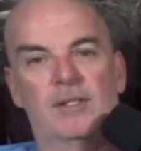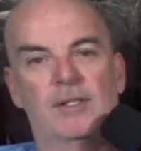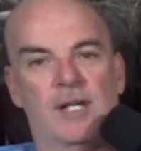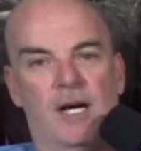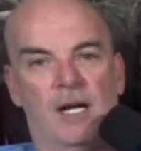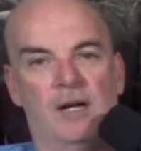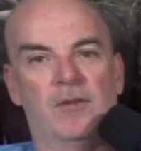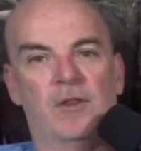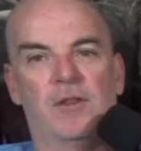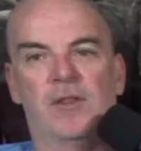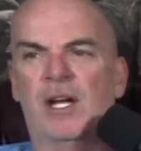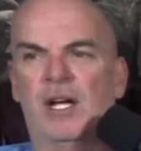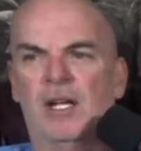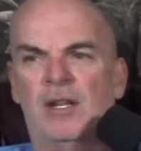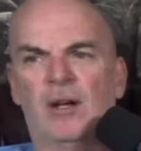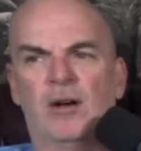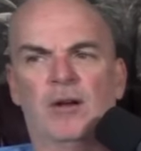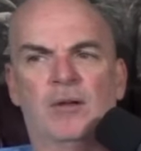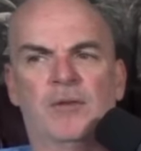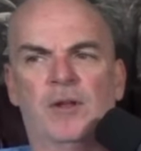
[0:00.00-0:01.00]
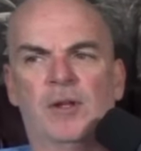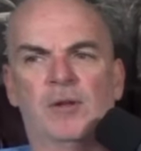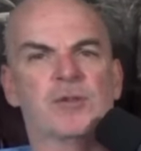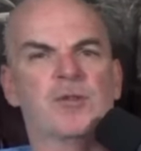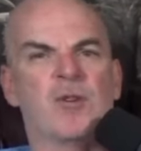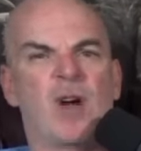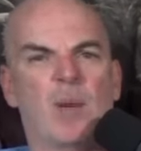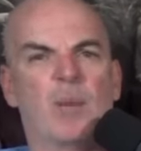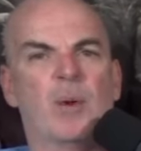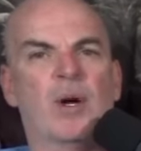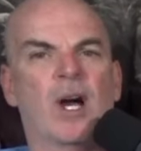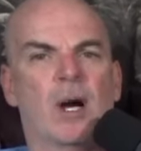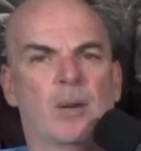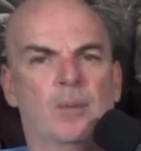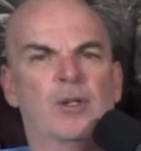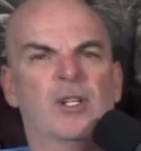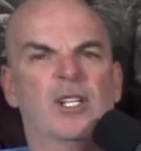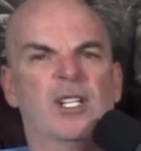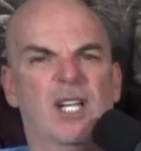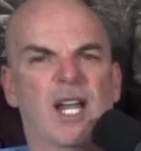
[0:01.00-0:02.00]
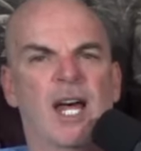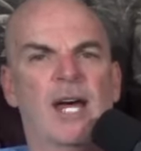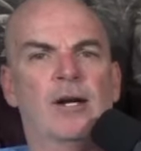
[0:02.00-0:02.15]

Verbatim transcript: kind of a thing, and they'll they'll drop a couple of